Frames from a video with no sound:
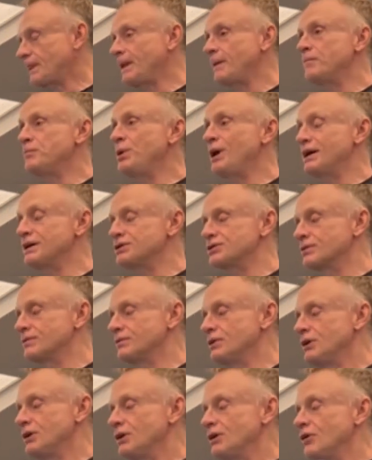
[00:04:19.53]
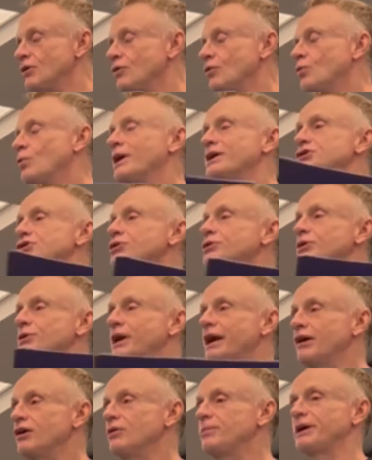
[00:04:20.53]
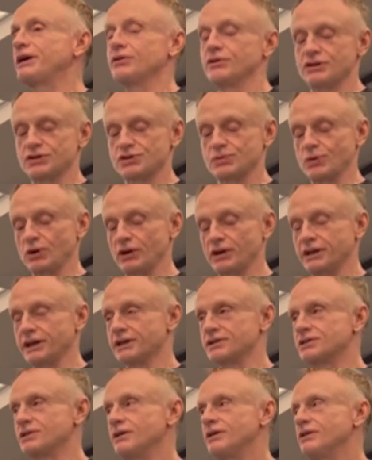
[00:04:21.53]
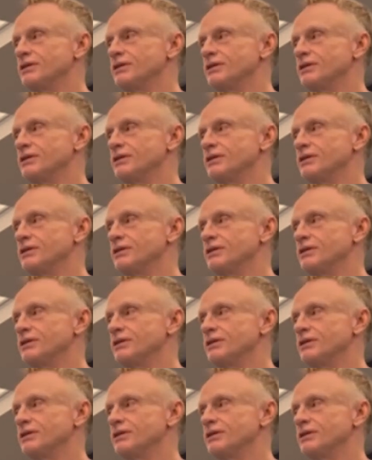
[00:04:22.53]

But why should you care about this market?